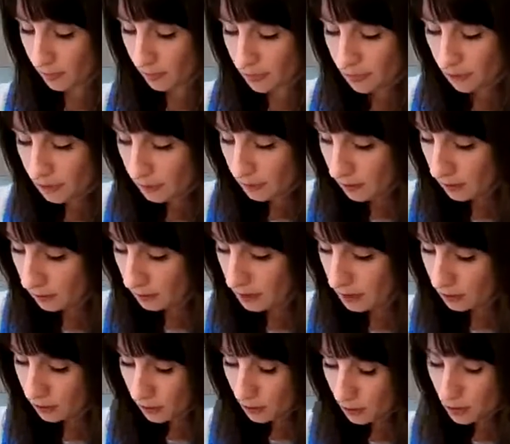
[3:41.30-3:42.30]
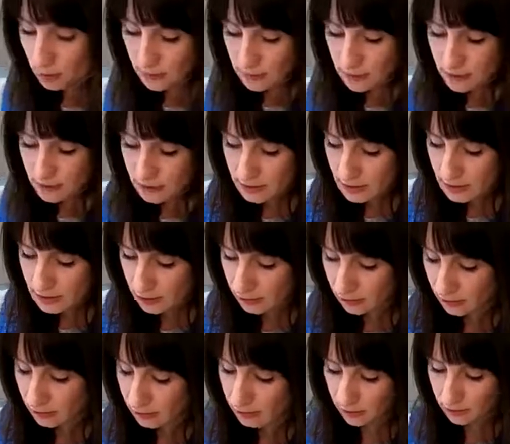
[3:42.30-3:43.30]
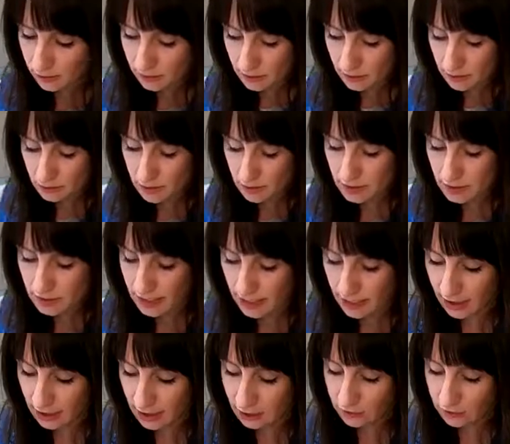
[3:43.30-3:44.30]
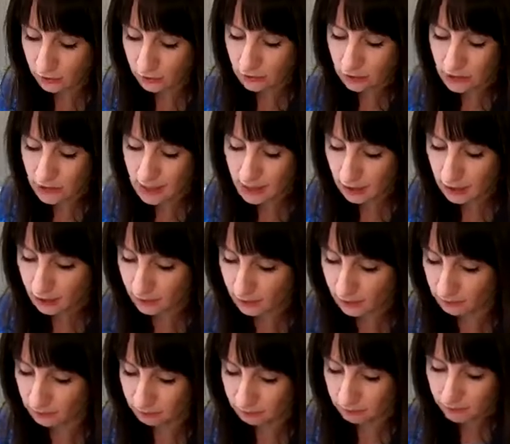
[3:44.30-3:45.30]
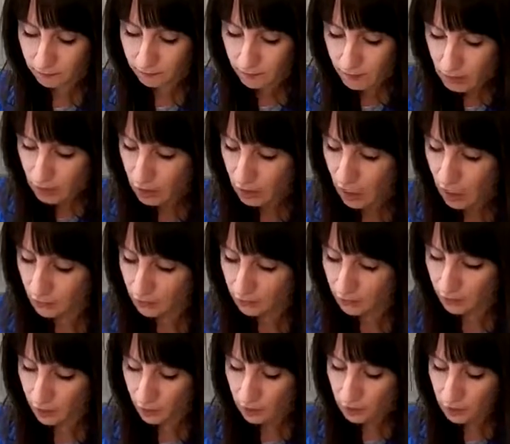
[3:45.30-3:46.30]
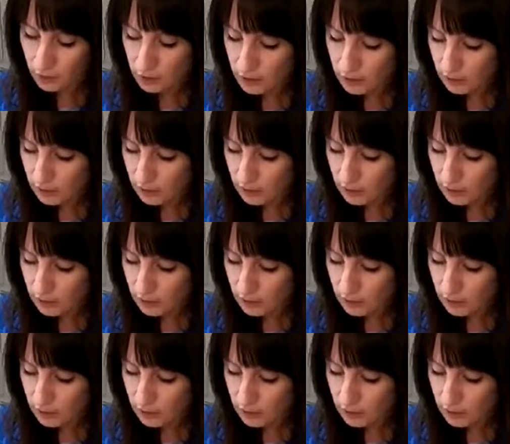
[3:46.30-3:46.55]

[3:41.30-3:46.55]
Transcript: Now with your almonds, just carefully chop those.